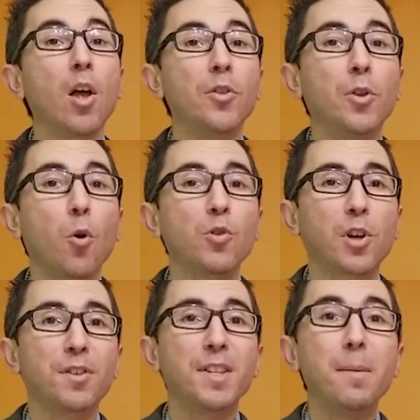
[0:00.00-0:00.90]
Those
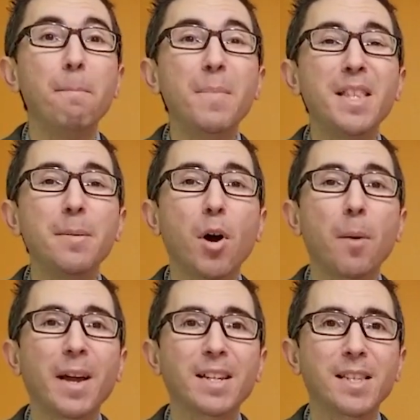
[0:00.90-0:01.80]
are the
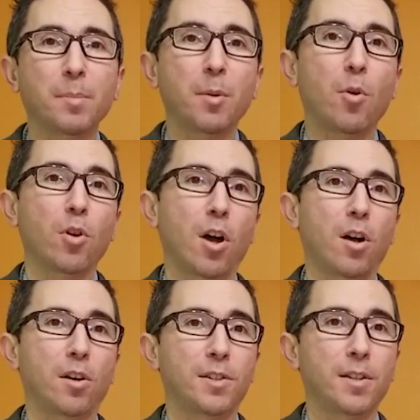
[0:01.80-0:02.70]
minimum acceptable
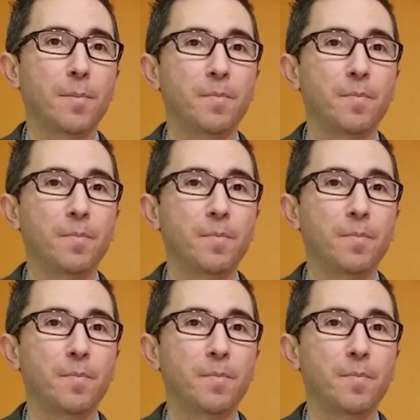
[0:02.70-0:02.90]
odds.